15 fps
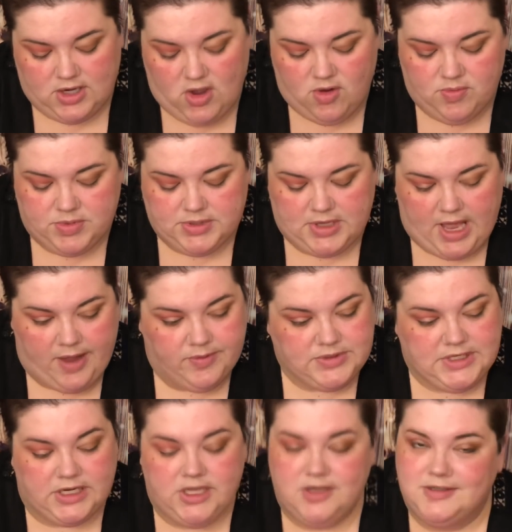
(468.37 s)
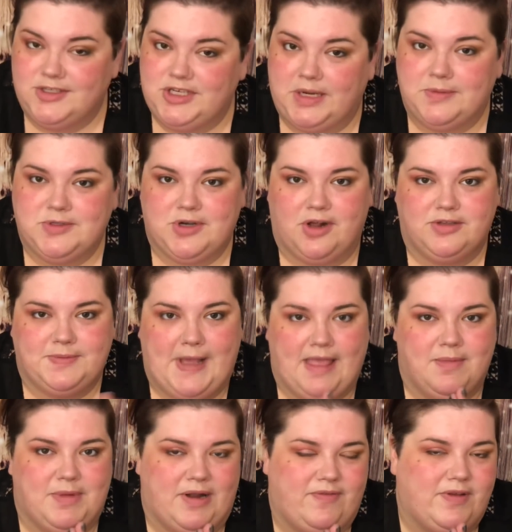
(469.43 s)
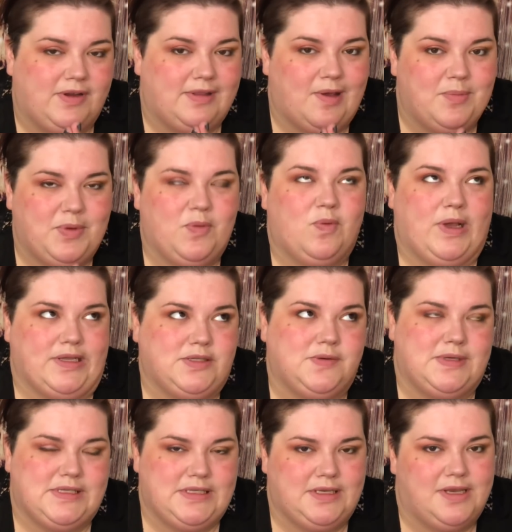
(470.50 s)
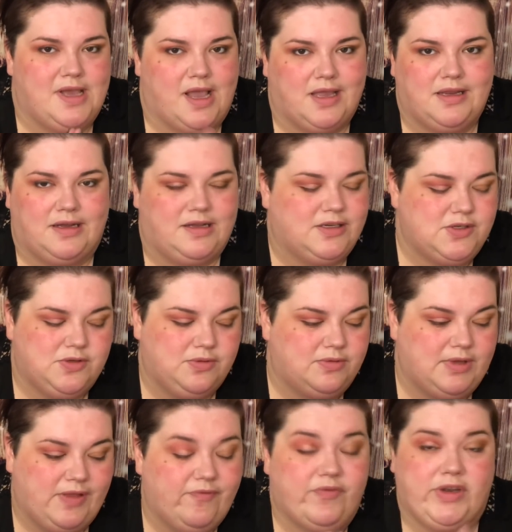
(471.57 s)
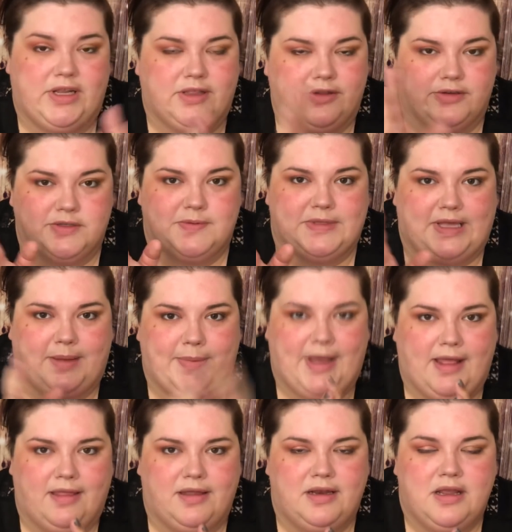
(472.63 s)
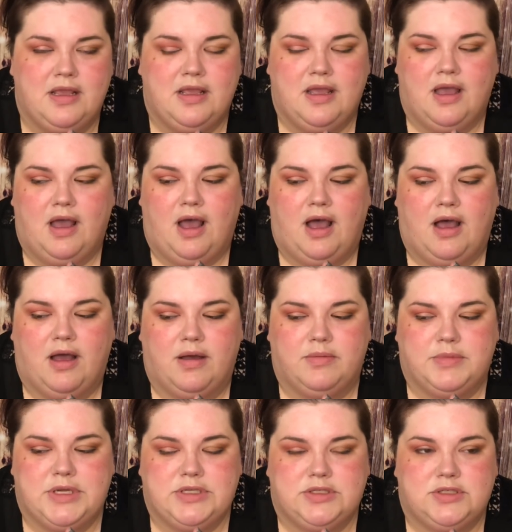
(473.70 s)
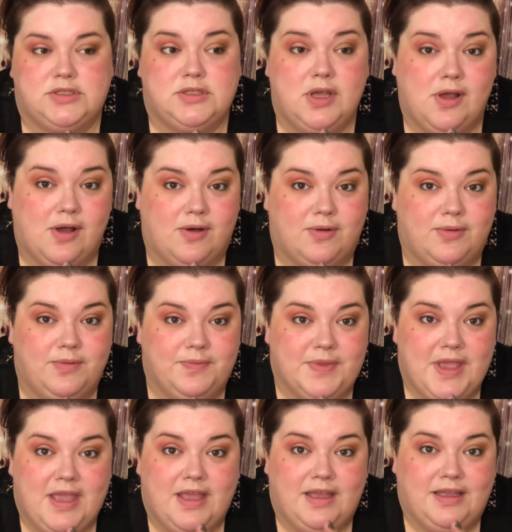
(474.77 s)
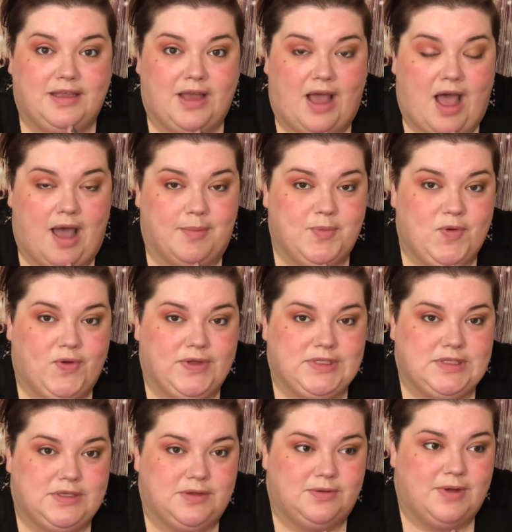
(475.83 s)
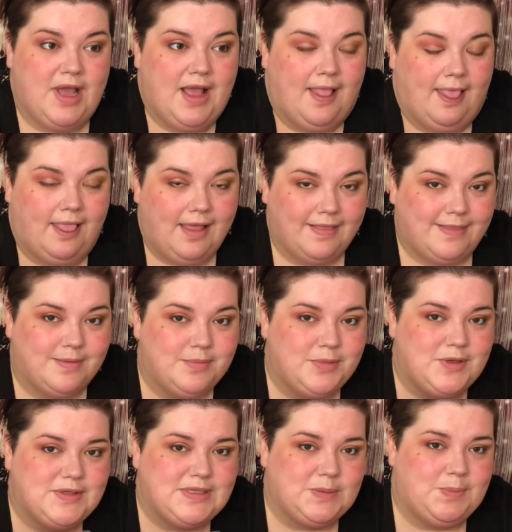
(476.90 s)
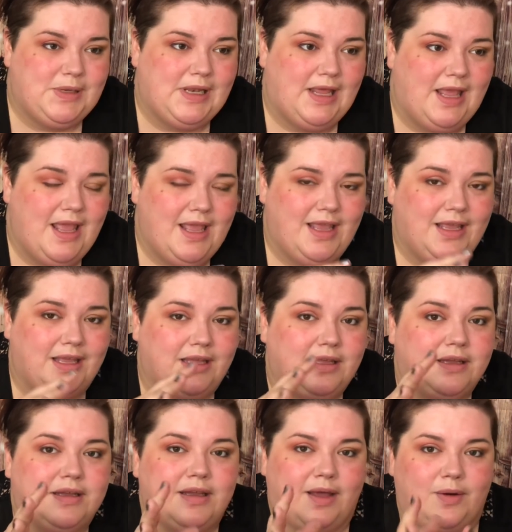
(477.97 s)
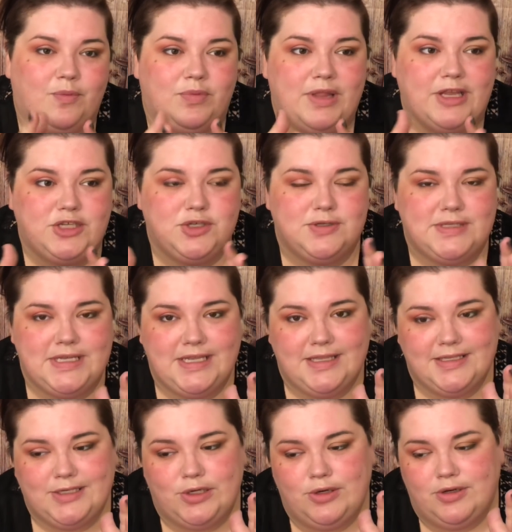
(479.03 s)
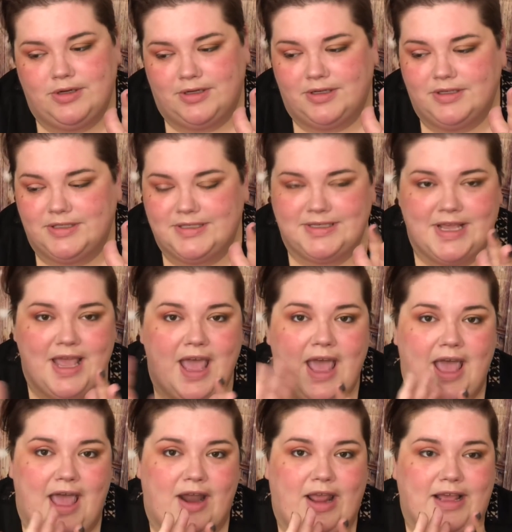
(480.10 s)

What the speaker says: Nope. I was gonna use a James Charles palette, but I figured that would be way too easy. I could do infinite looks with that palette. So I'm going to let the music play and let you see these looks. And